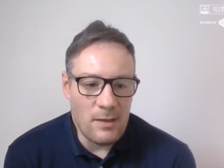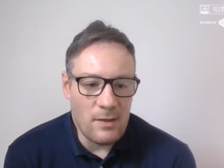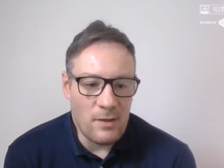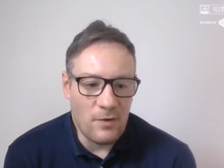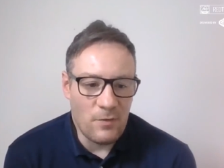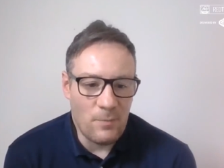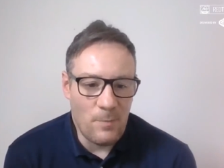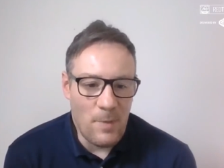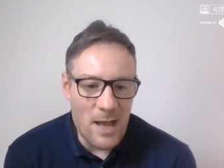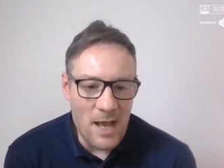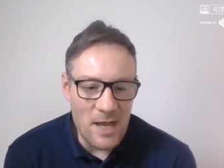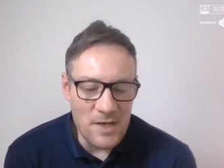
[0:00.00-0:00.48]

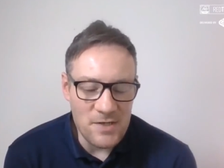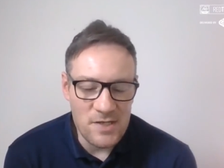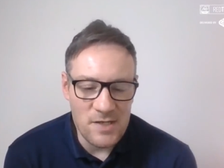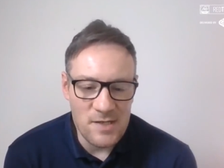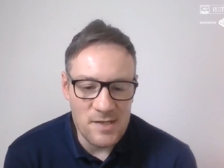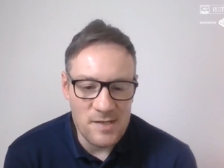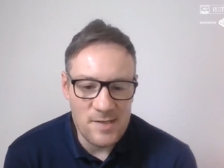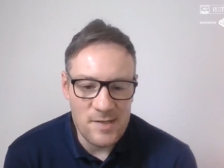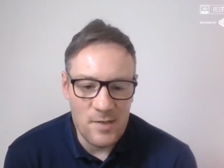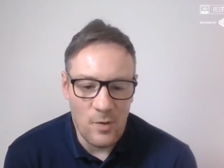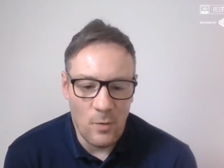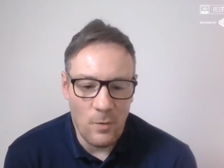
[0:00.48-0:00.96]
your
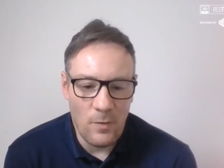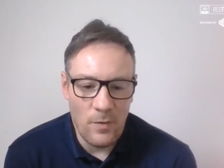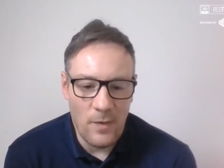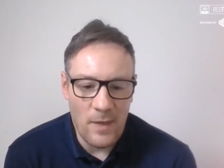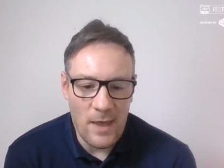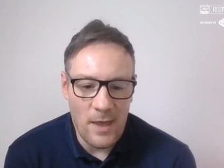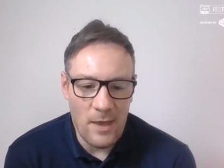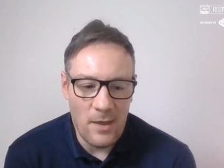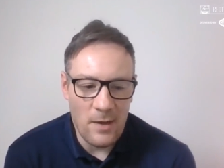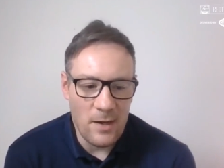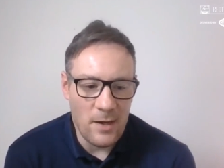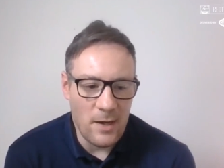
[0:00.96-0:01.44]
passion's still
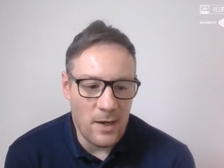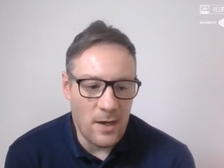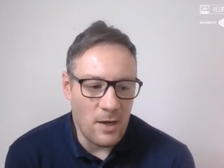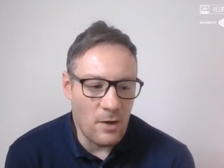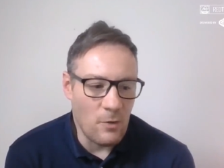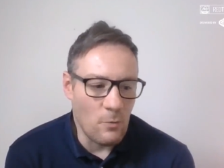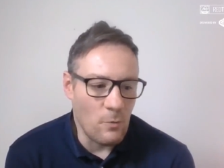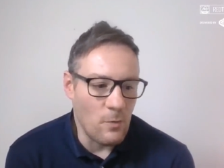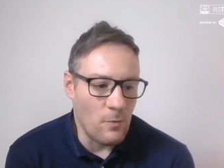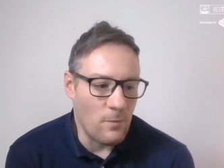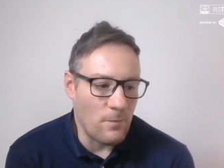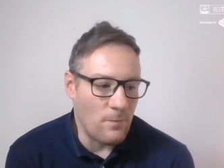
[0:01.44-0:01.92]
there, and
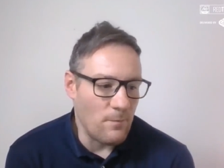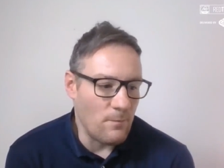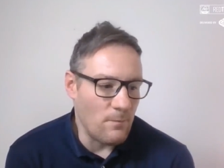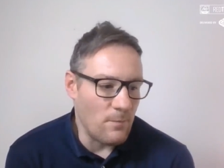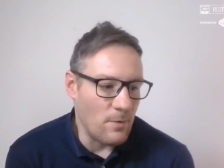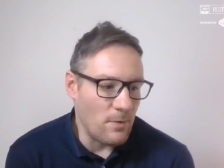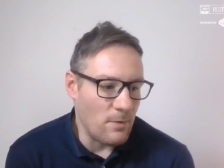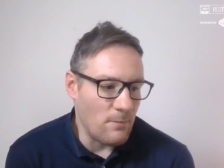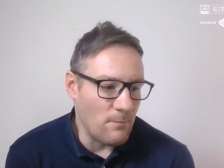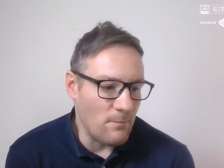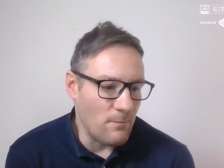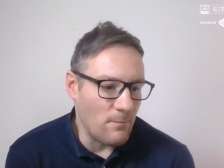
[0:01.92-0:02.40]
I know
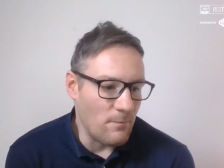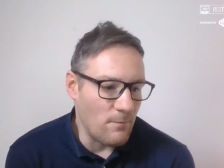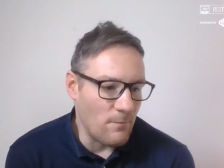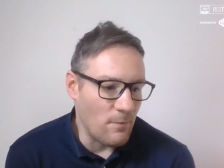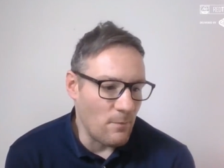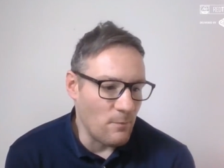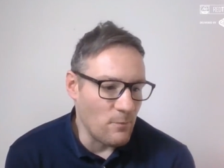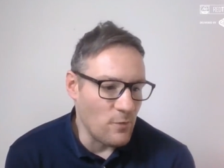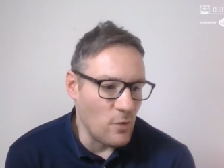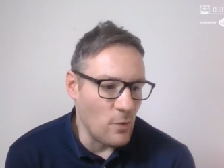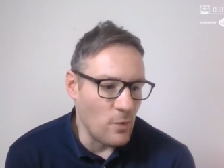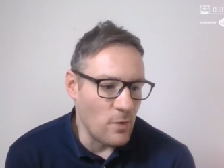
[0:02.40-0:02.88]

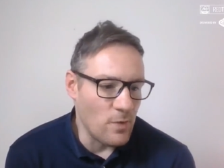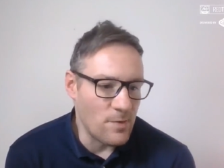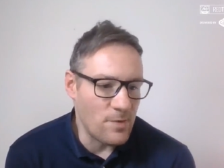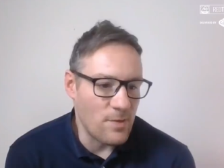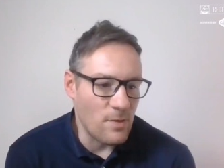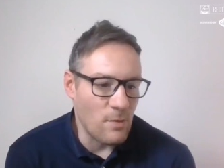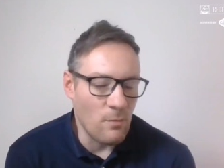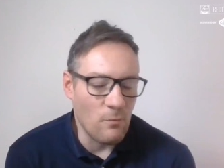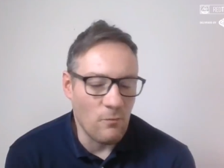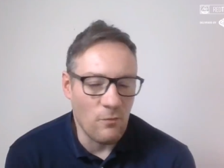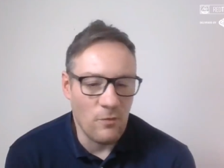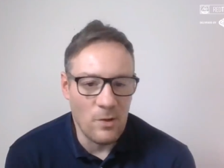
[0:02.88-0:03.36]
from you there's
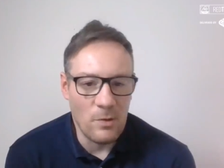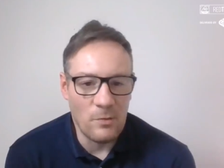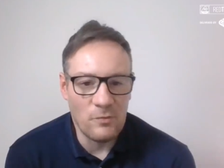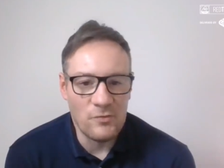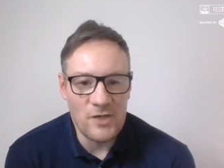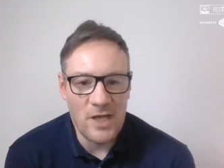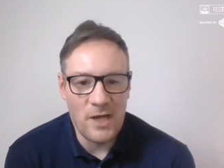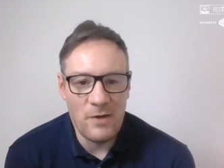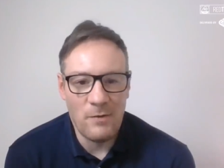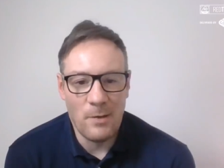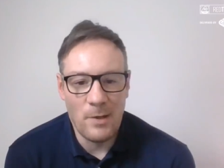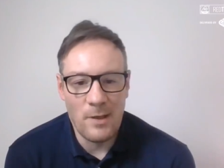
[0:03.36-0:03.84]
still real
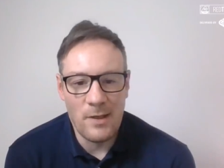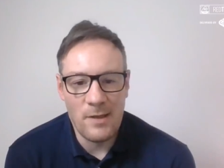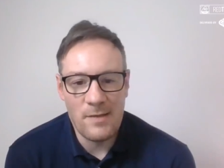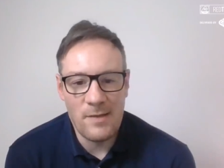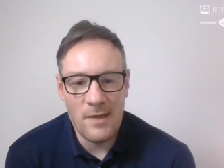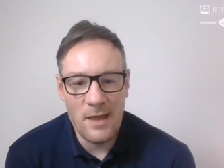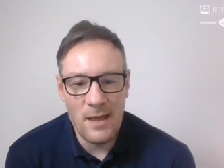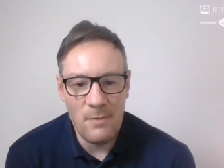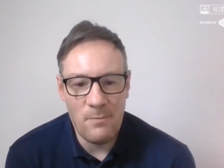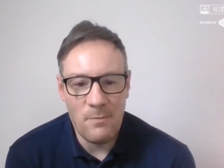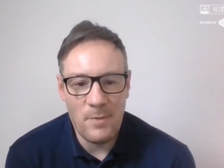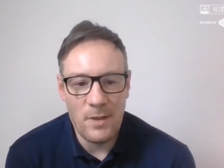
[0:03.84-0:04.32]
general
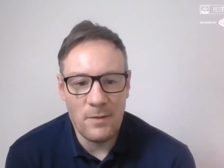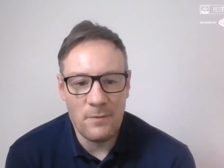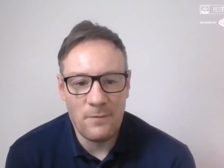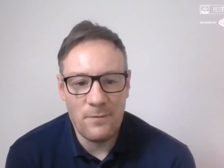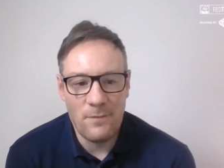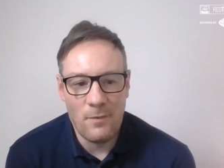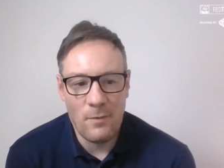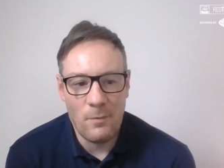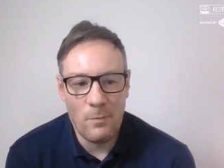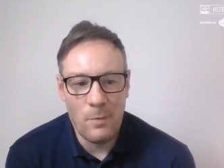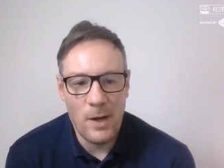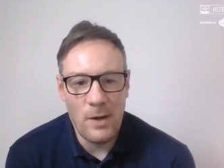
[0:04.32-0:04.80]
excitement
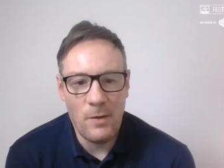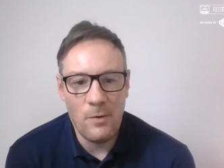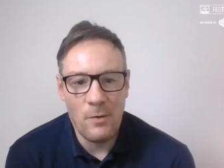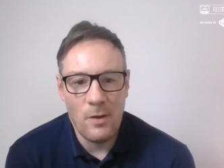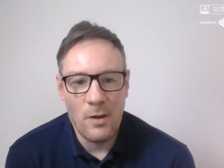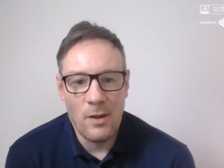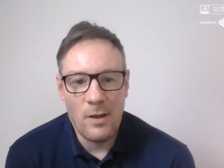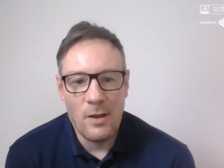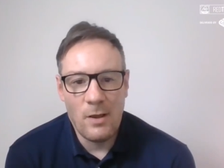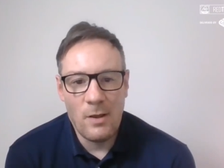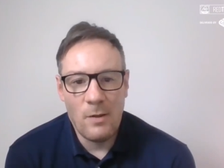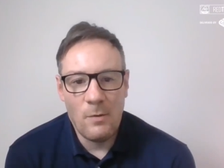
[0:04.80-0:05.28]
for when
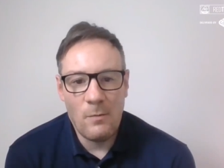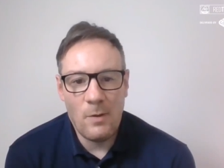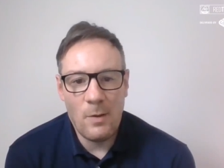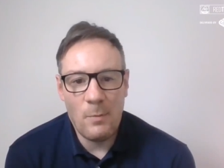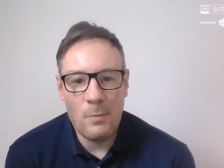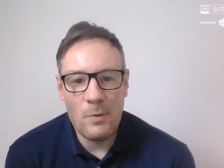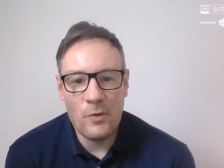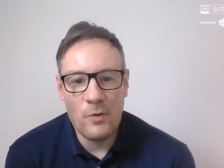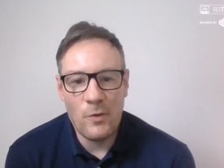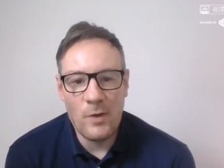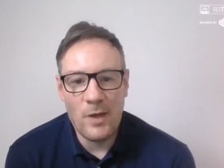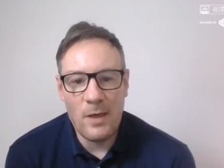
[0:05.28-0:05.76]

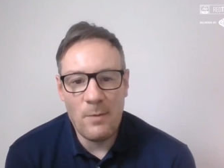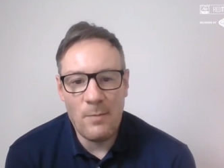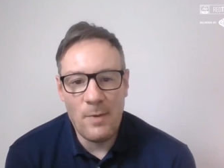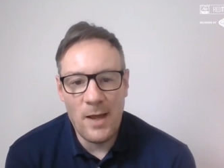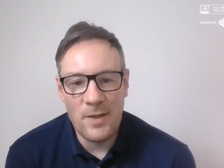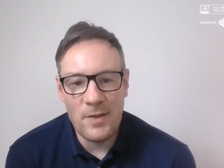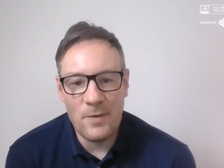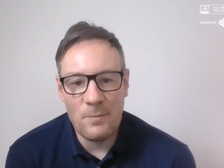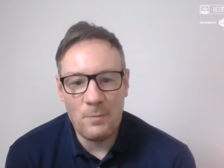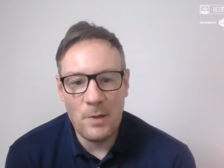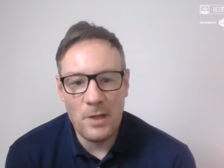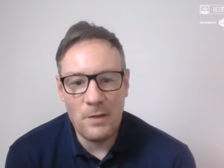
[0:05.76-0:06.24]
when we do get
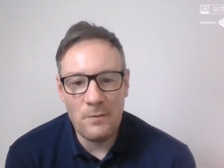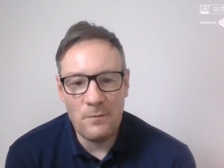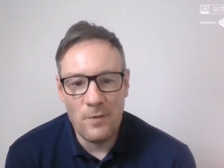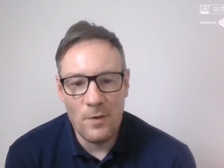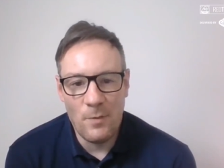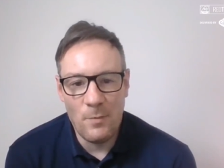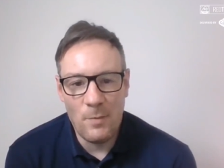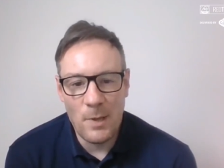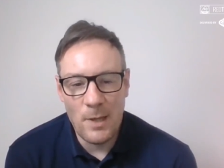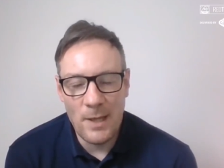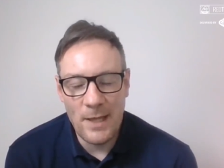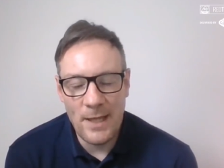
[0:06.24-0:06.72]
back to playing
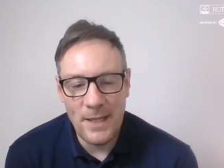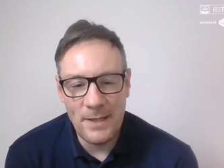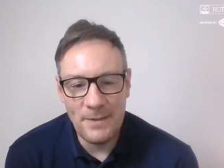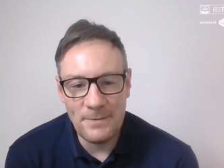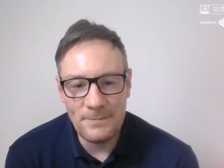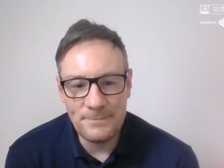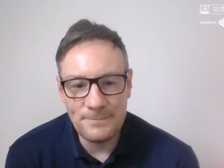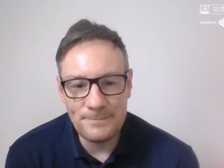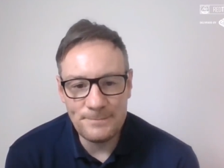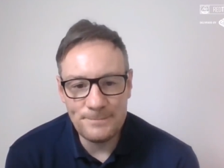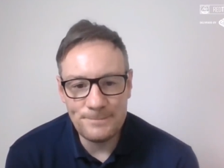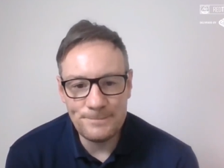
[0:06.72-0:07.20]
football
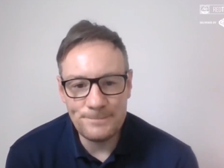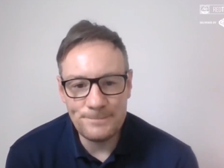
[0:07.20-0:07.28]
again